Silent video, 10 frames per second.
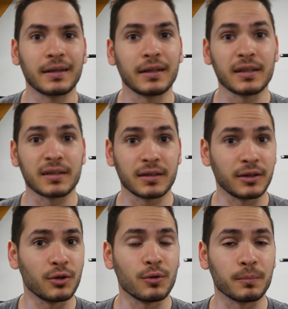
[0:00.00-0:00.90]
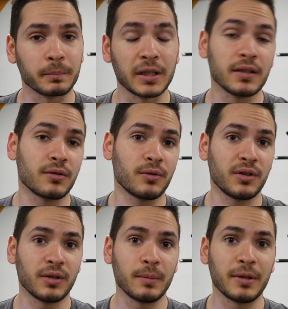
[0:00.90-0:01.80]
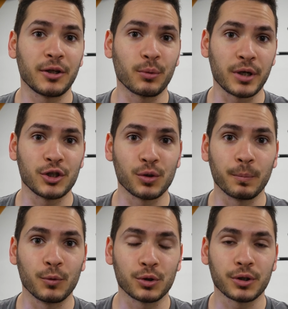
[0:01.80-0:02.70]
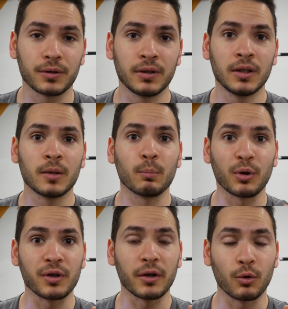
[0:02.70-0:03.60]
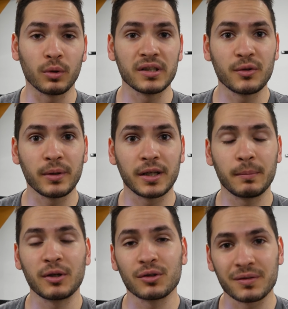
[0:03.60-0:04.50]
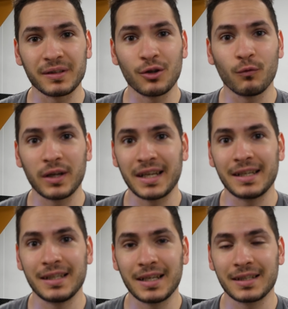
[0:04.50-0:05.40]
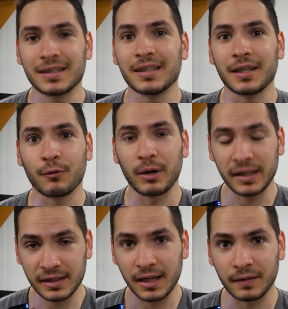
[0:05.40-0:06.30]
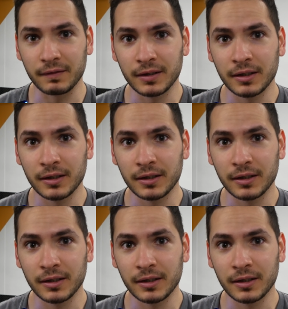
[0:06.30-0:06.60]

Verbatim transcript: And yes, I know, it is going to limit your range of motion, but you are only doing it because we don't want any lats in it right now.